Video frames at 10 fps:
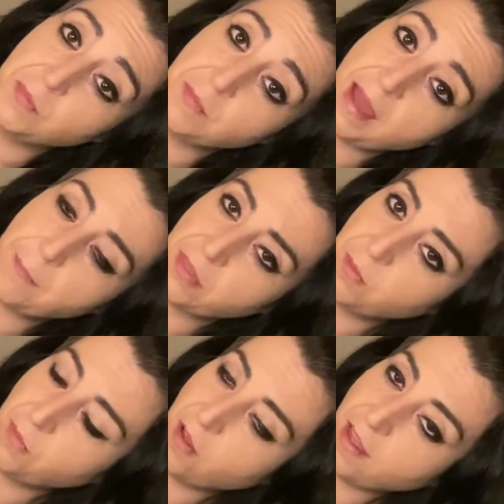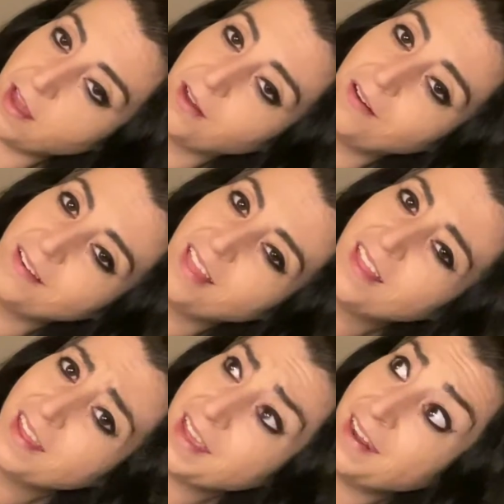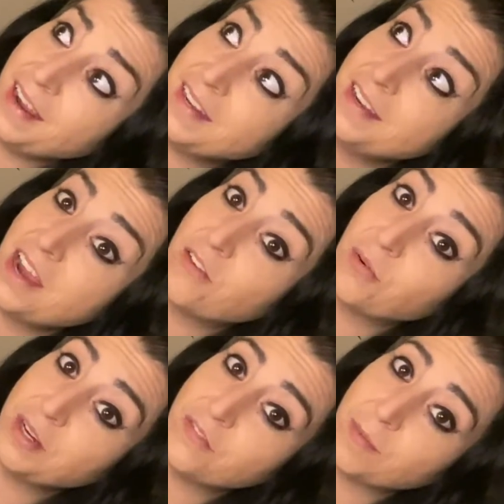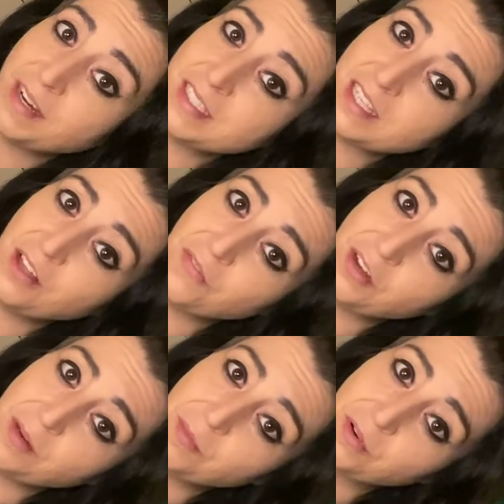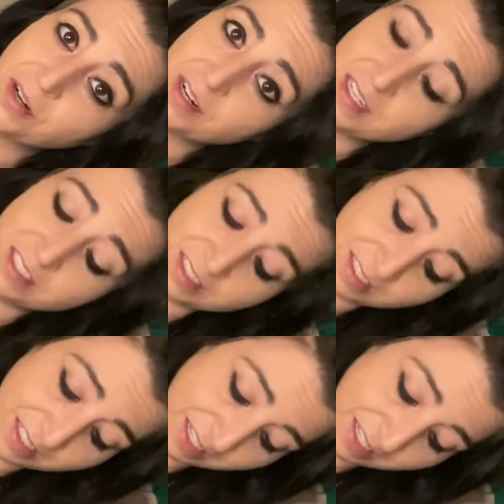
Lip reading: mapping them all out. And I never read for myself anymore. I just like